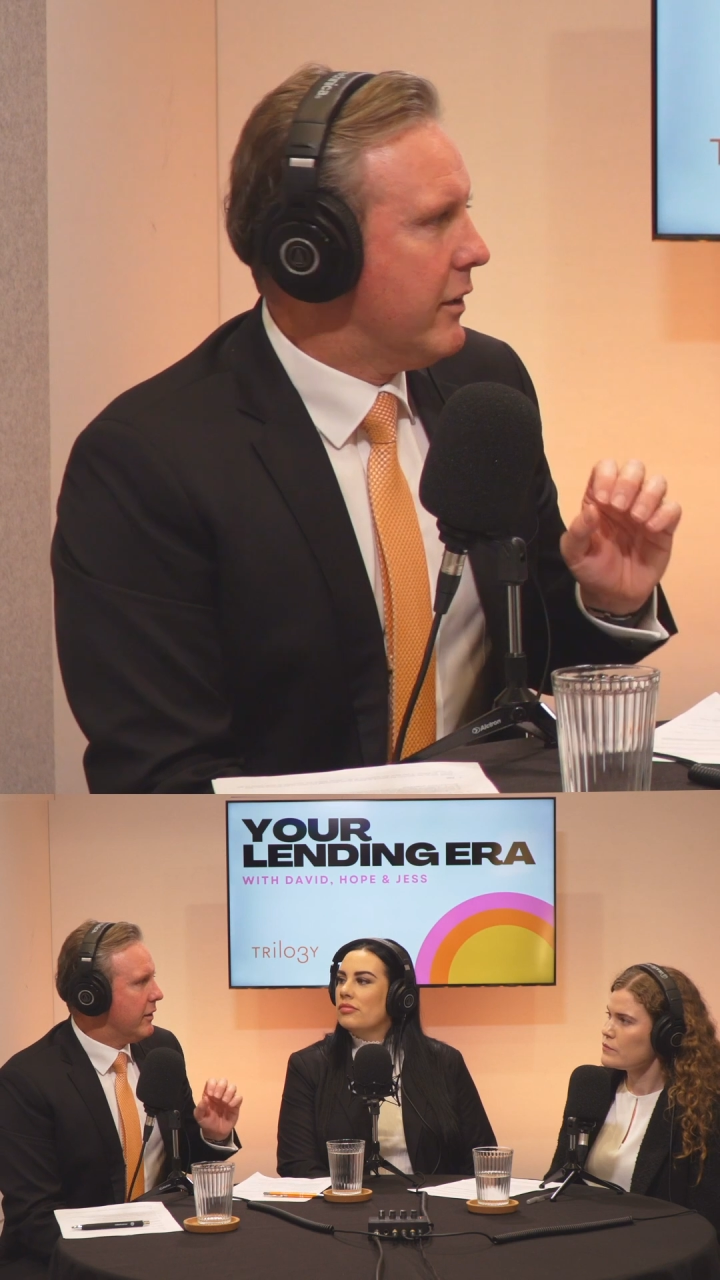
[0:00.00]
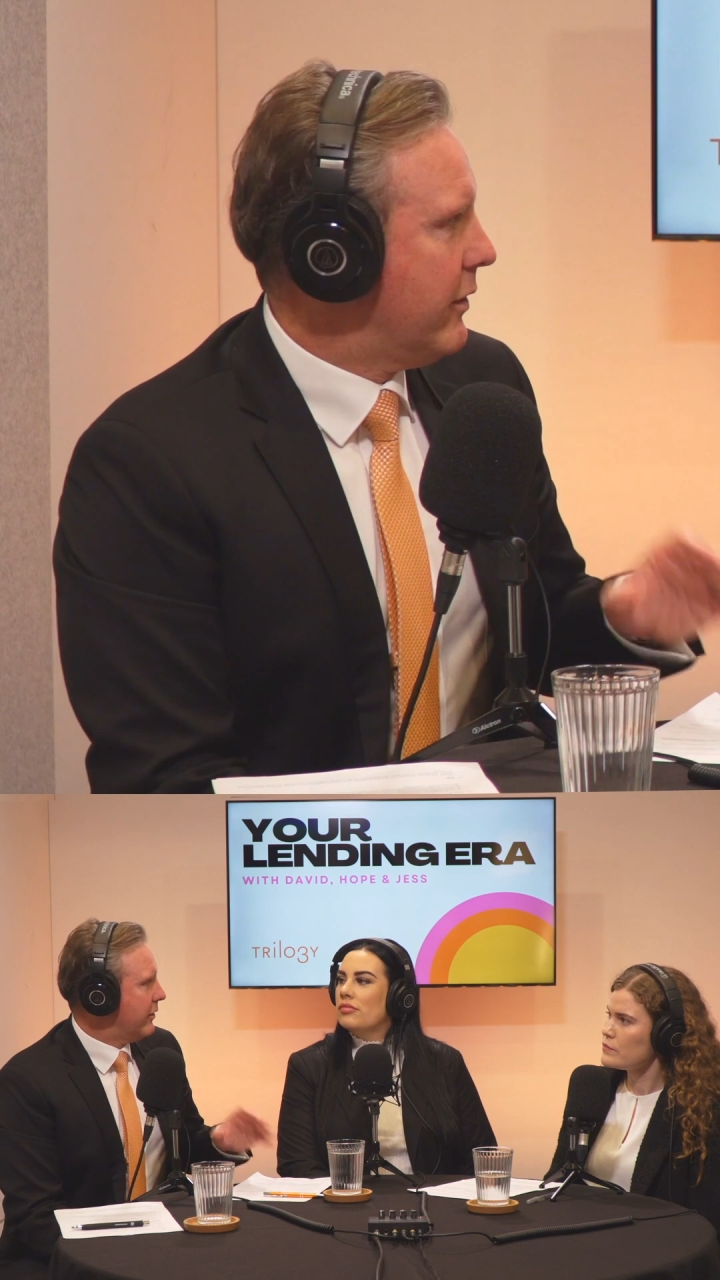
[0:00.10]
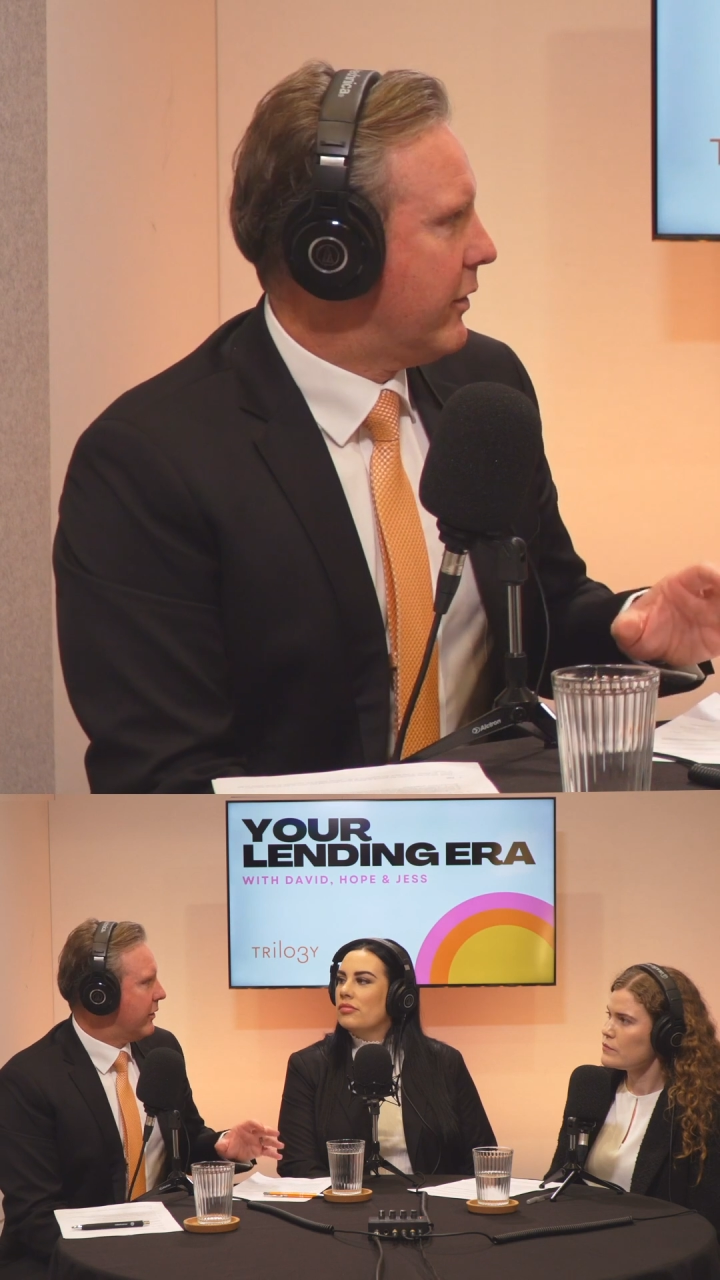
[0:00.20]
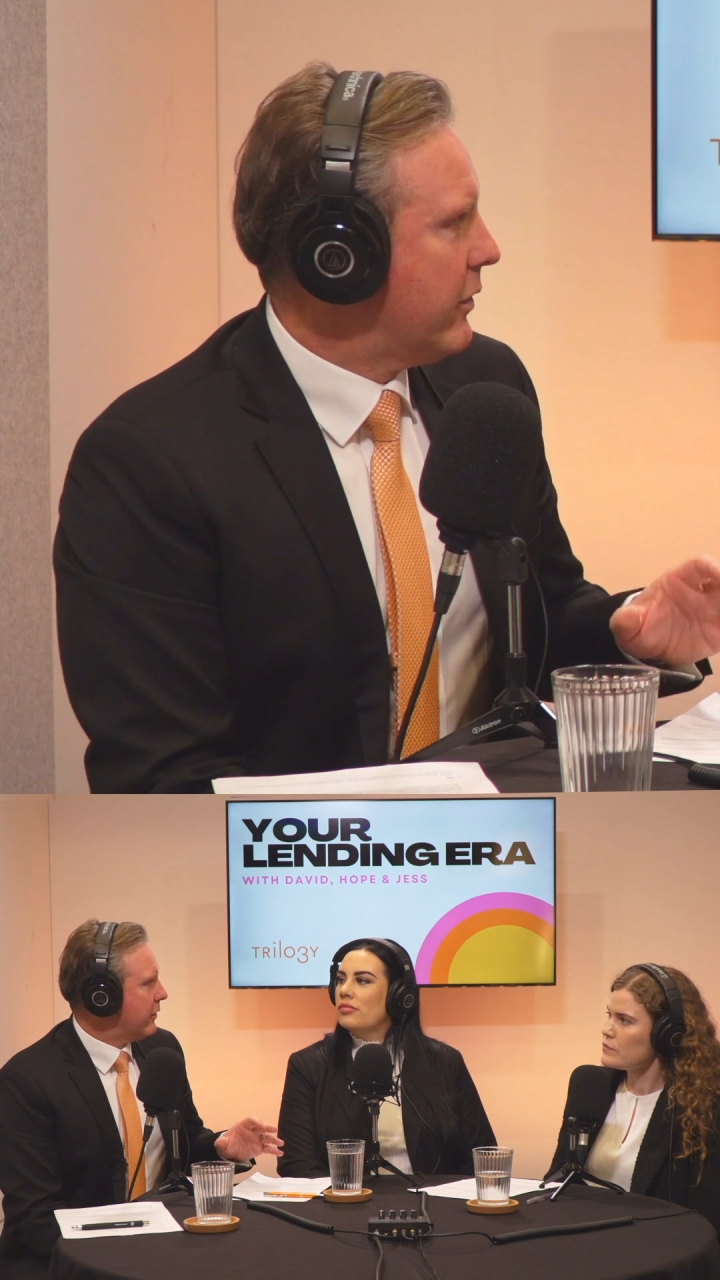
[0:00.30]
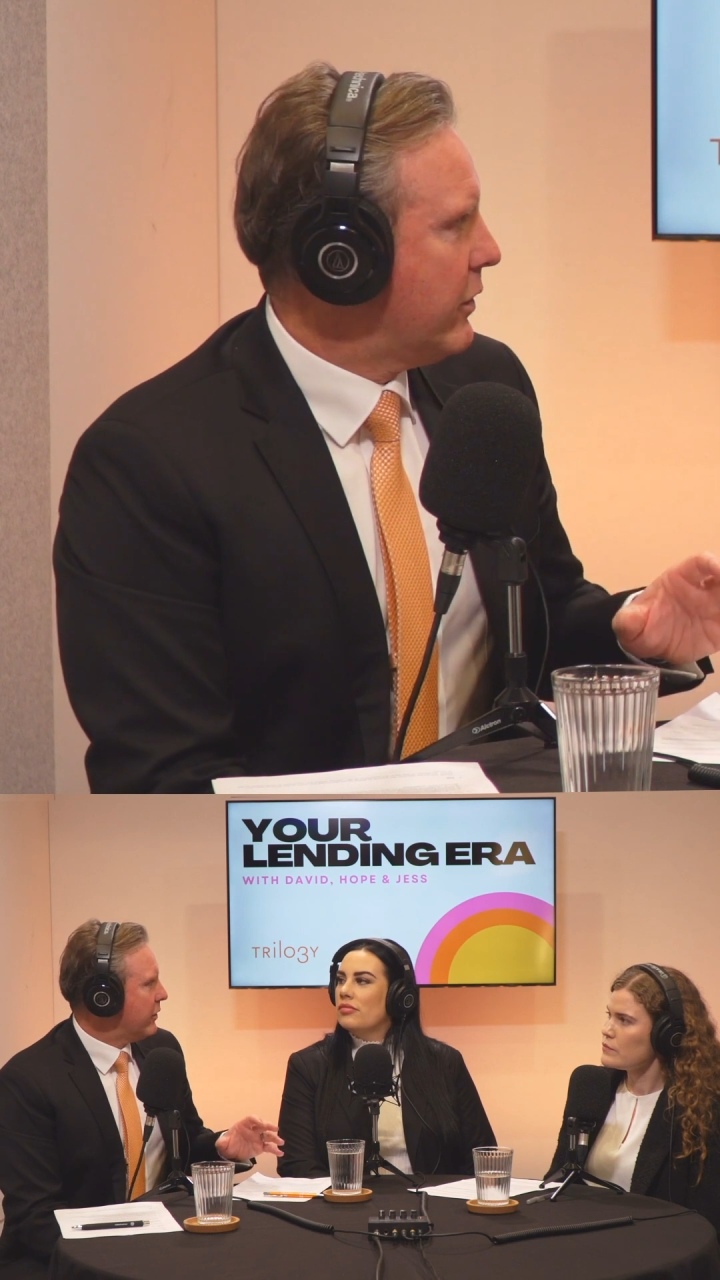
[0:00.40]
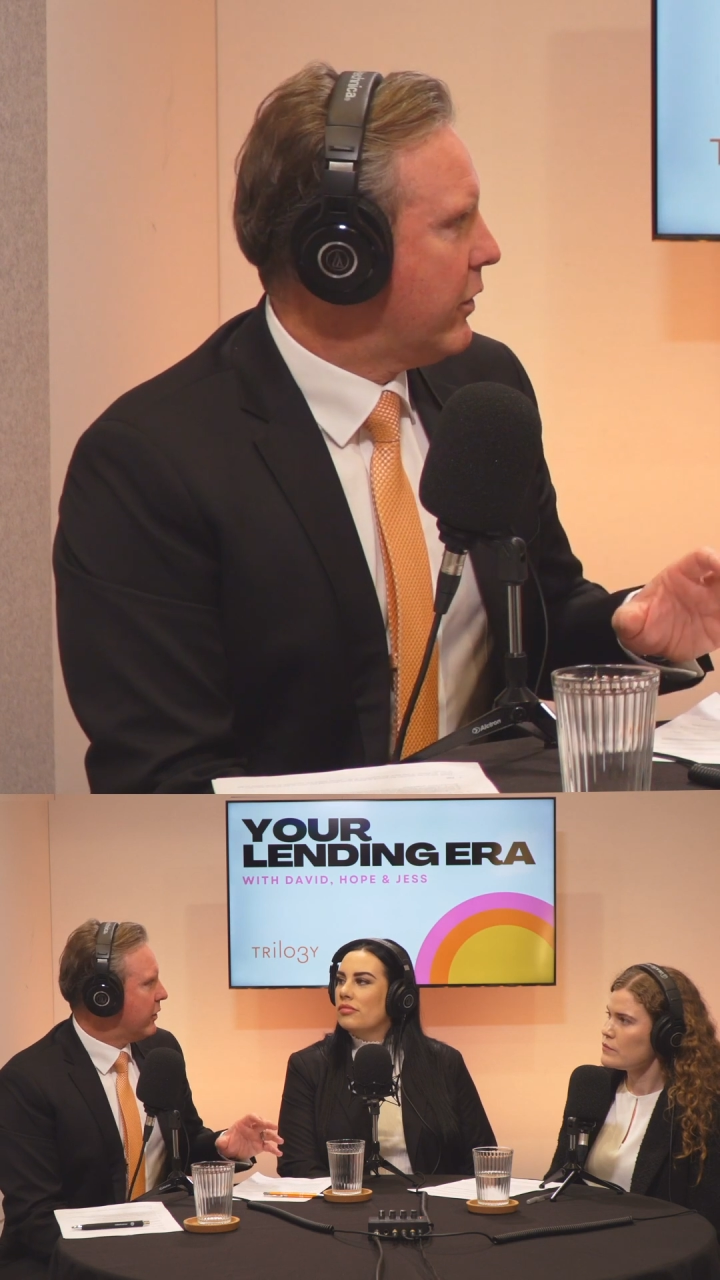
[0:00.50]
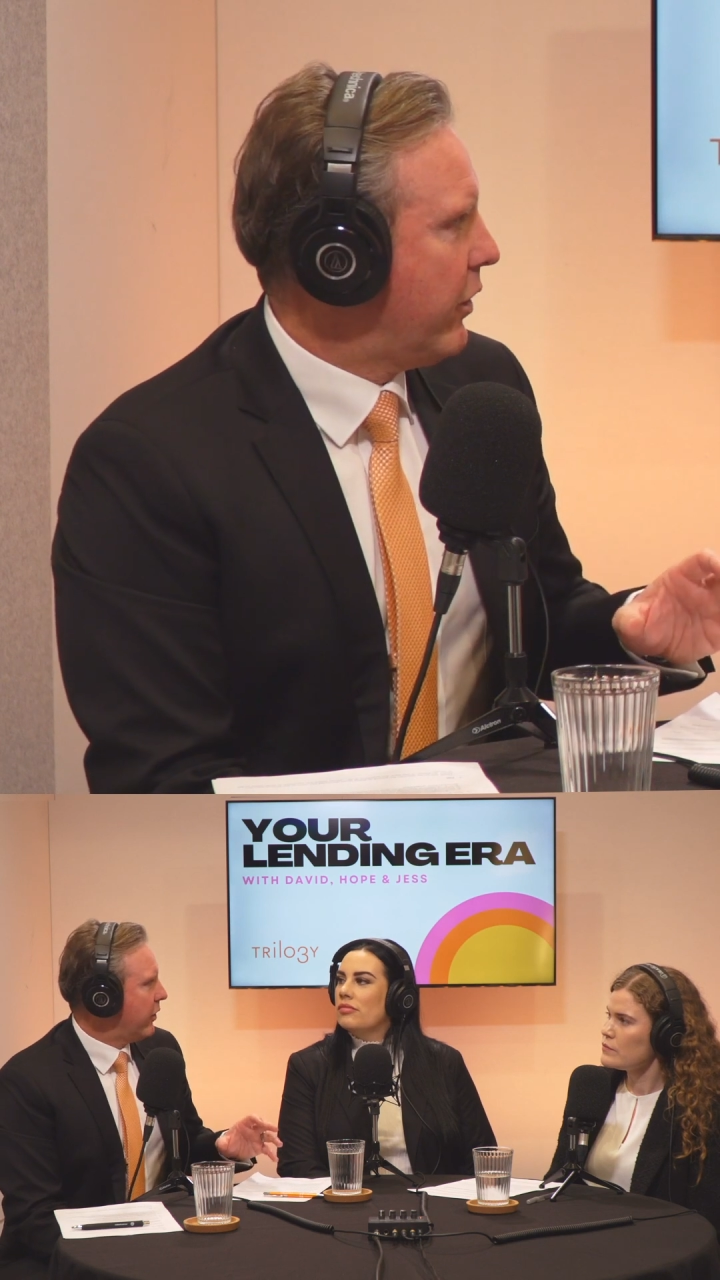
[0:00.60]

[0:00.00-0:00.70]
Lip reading: you